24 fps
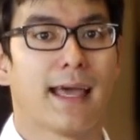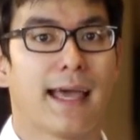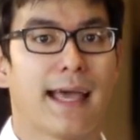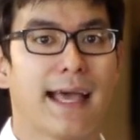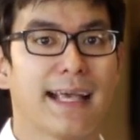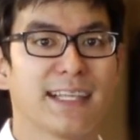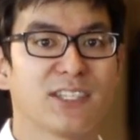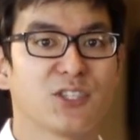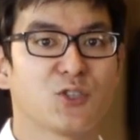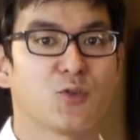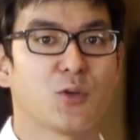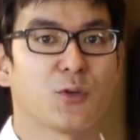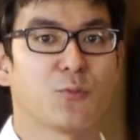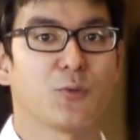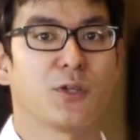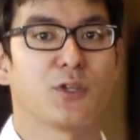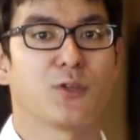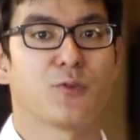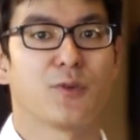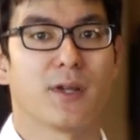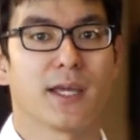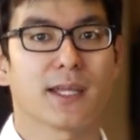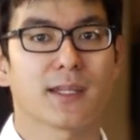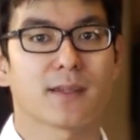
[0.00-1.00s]
Asteroid
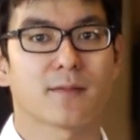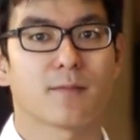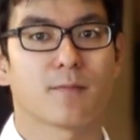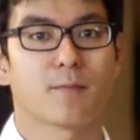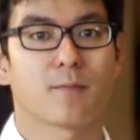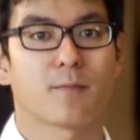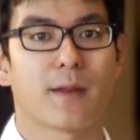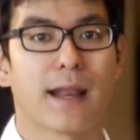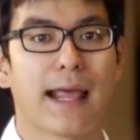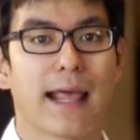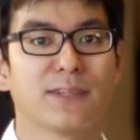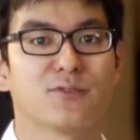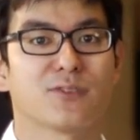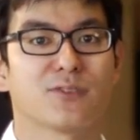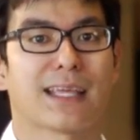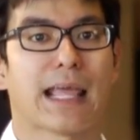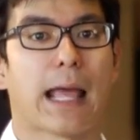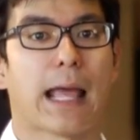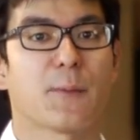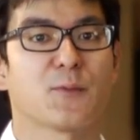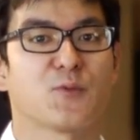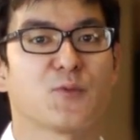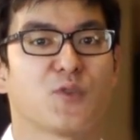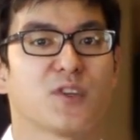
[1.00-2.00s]
Redirect plans to
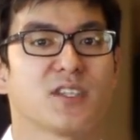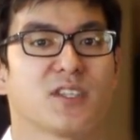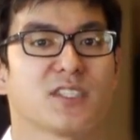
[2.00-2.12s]
capture